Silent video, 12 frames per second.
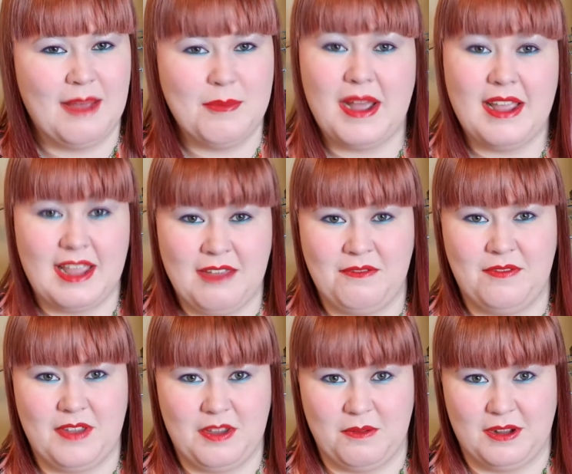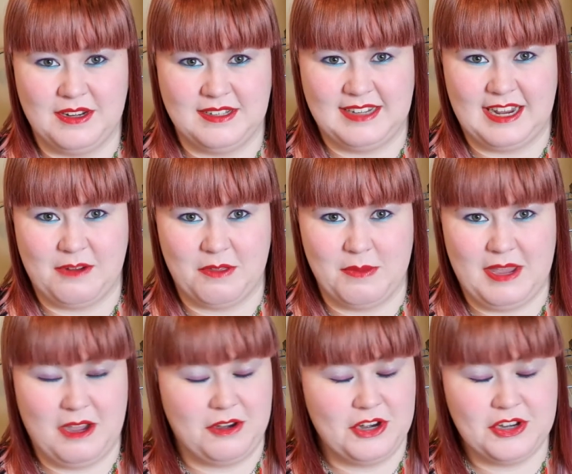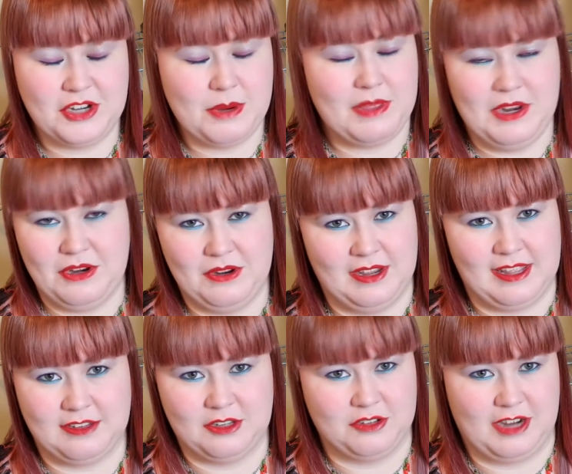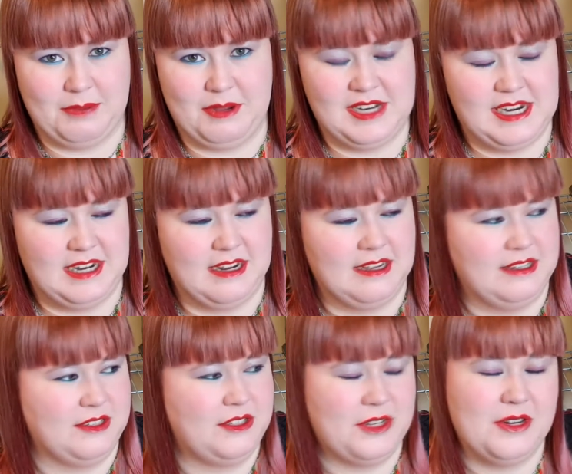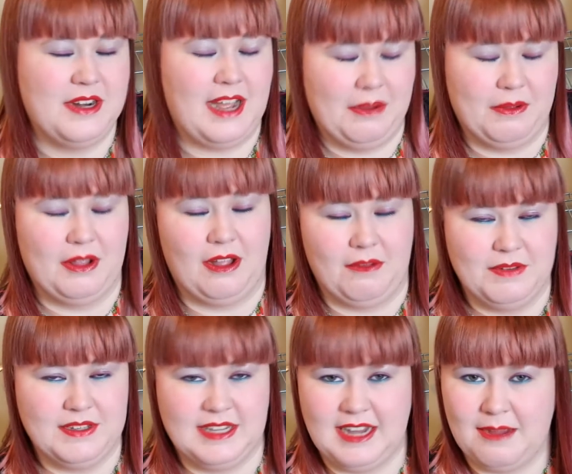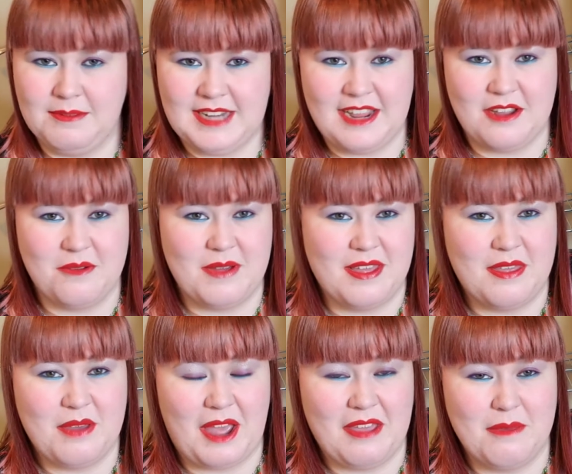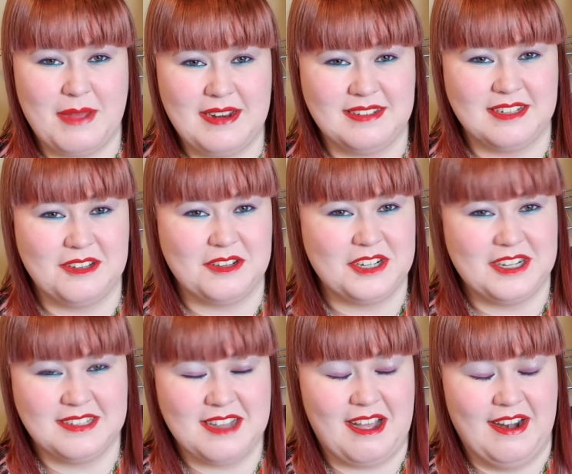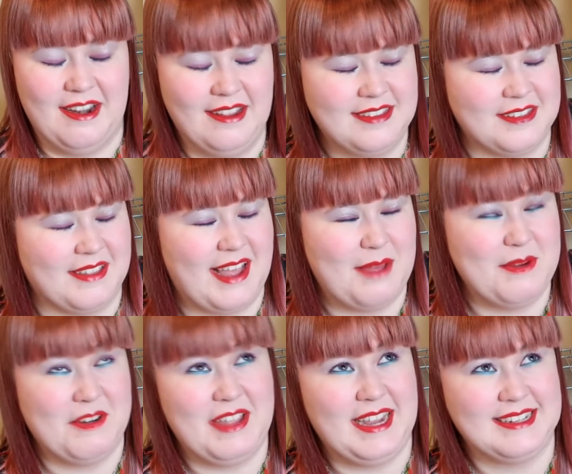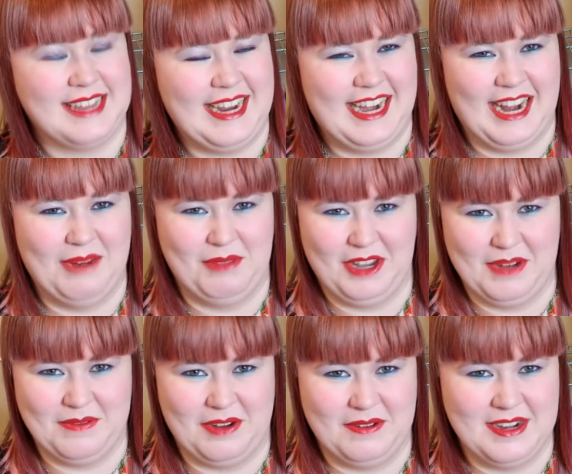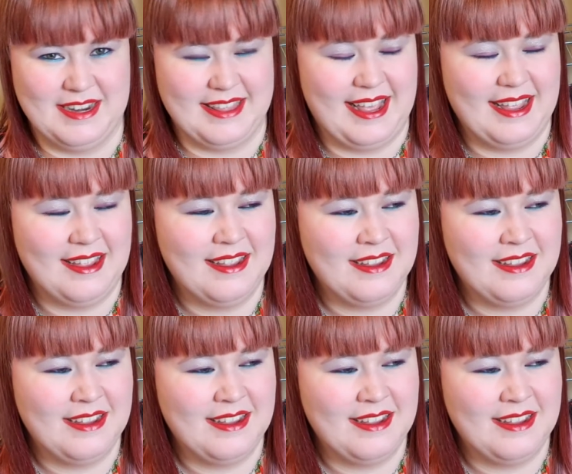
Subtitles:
But if you want to stick with me on YouTube, then do hit that subscribe button because soon I will obviously update you with how the mantis enclosure has gone. So that'll be really exciting and I'm looking forward to that.